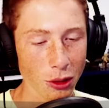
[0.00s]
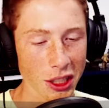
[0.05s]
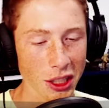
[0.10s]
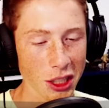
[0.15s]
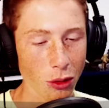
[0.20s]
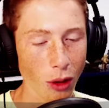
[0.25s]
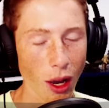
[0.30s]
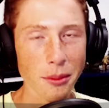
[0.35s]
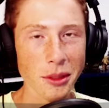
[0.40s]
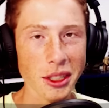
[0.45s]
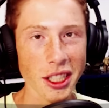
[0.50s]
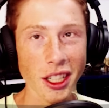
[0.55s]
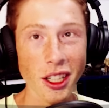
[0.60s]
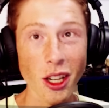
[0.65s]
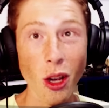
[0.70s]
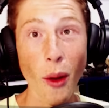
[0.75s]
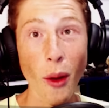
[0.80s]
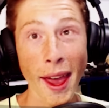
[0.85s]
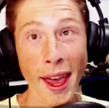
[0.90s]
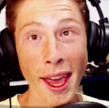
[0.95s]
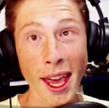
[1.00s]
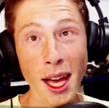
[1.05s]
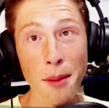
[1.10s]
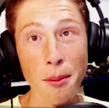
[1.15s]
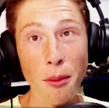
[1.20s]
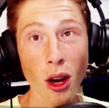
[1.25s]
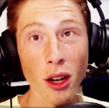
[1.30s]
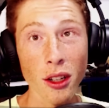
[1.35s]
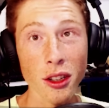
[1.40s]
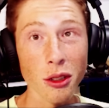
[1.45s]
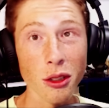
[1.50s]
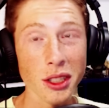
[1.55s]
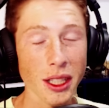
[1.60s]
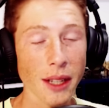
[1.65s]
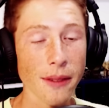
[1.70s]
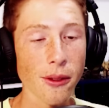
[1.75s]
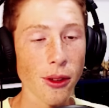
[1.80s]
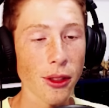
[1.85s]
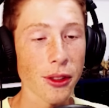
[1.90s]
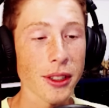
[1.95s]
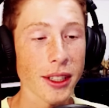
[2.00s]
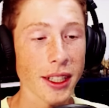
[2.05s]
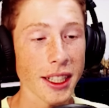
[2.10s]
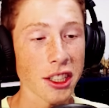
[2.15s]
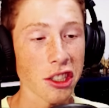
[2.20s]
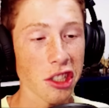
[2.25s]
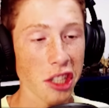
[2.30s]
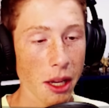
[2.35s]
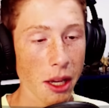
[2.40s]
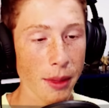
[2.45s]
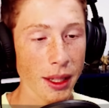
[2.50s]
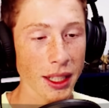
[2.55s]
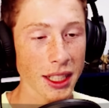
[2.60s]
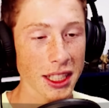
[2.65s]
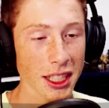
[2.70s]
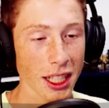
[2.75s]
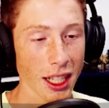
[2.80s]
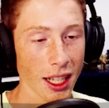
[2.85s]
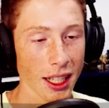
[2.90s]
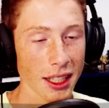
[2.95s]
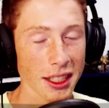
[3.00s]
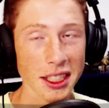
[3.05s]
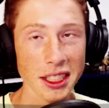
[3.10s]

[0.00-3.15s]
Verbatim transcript: levels, so I'm just gonna go ham on those level 30 enchantments,